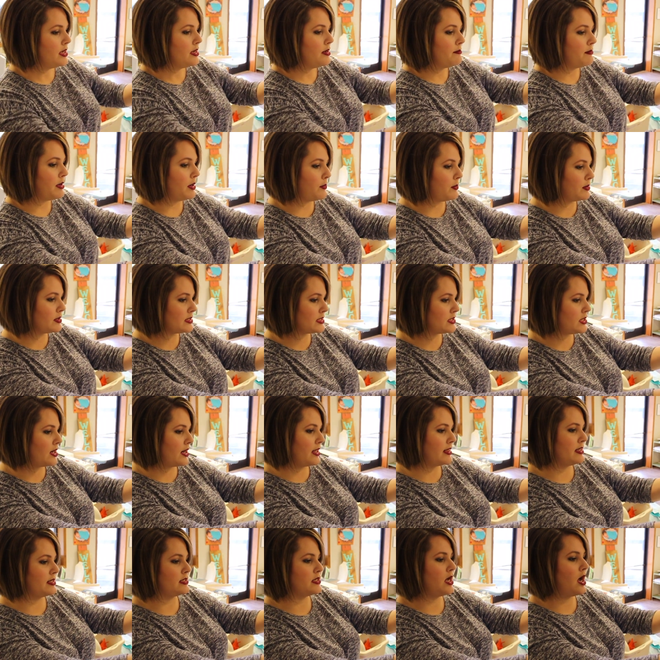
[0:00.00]
but we'll start
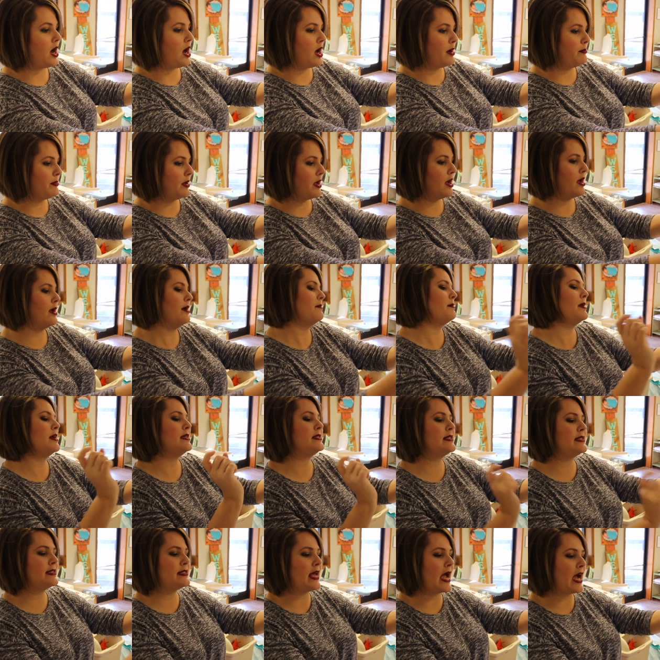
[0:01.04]
at the top.
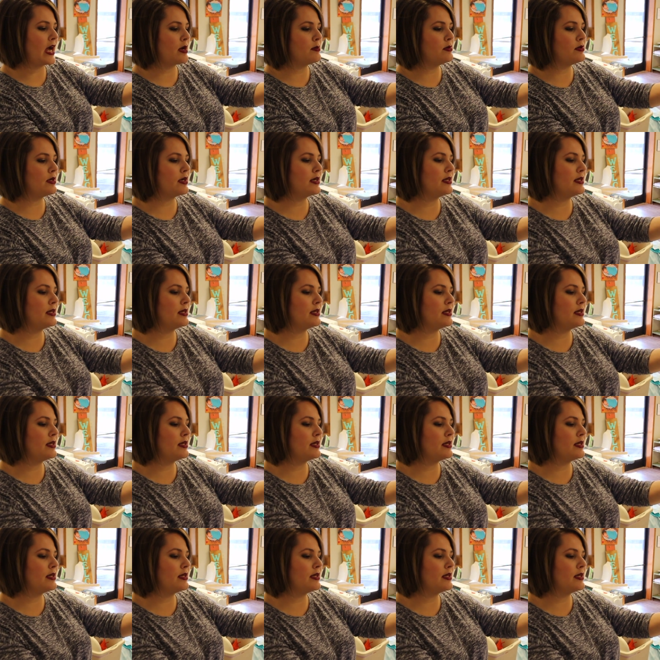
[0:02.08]
Stackable